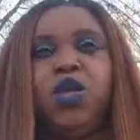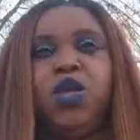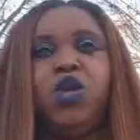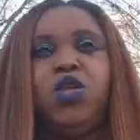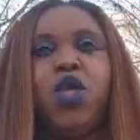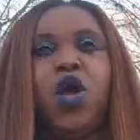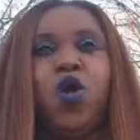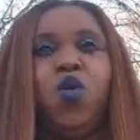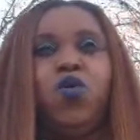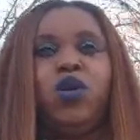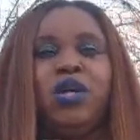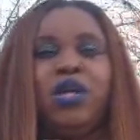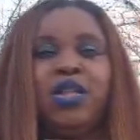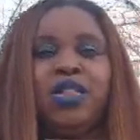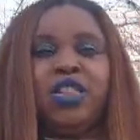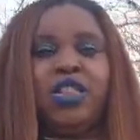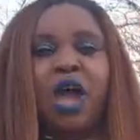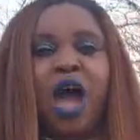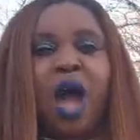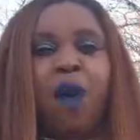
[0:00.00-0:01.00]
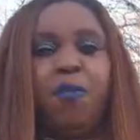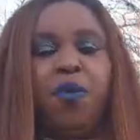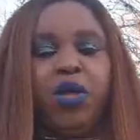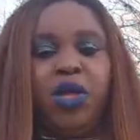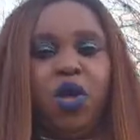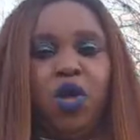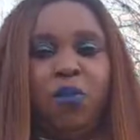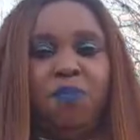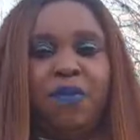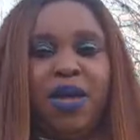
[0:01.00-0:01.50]
You know, good job
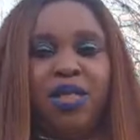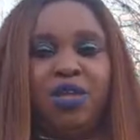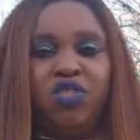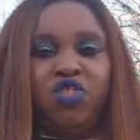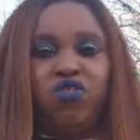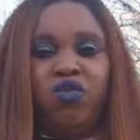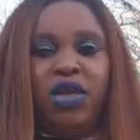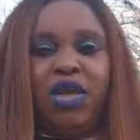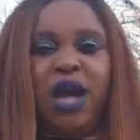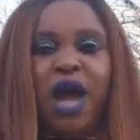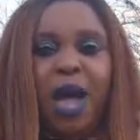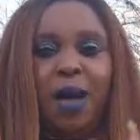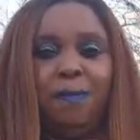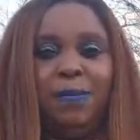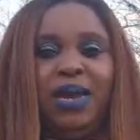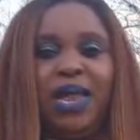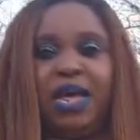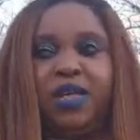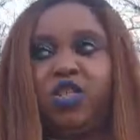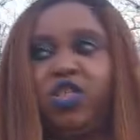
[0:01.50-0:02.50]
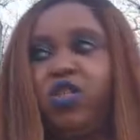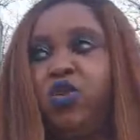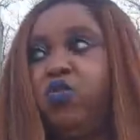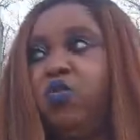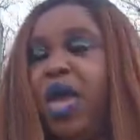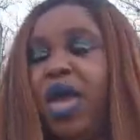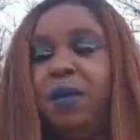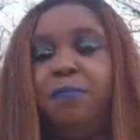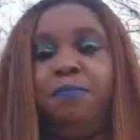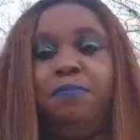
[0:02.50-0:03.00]
on your ministry. God bless
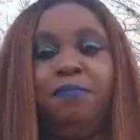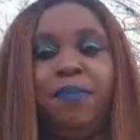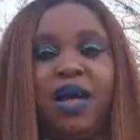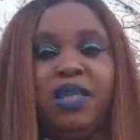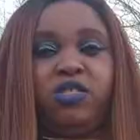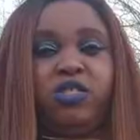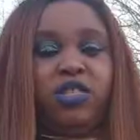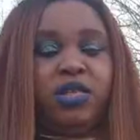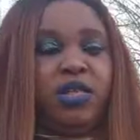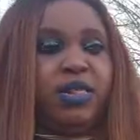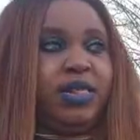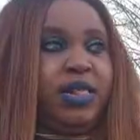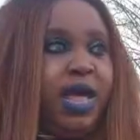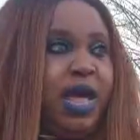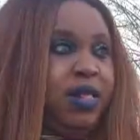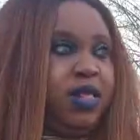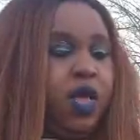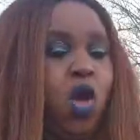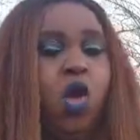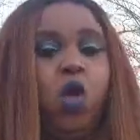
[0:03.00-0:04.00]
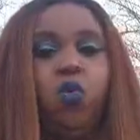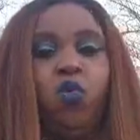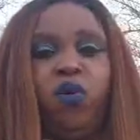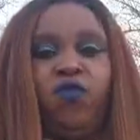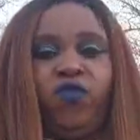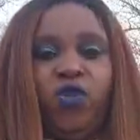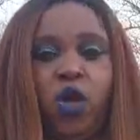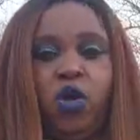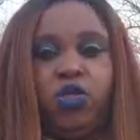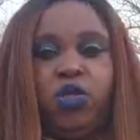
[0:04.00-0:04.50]
you and much success
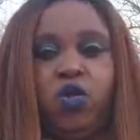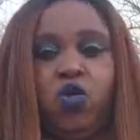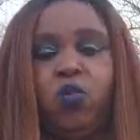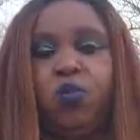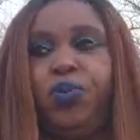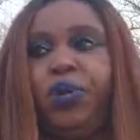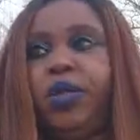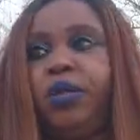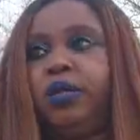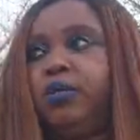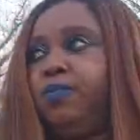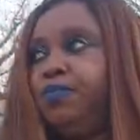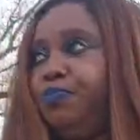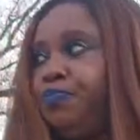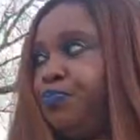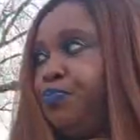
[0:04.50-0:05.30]
with your new book.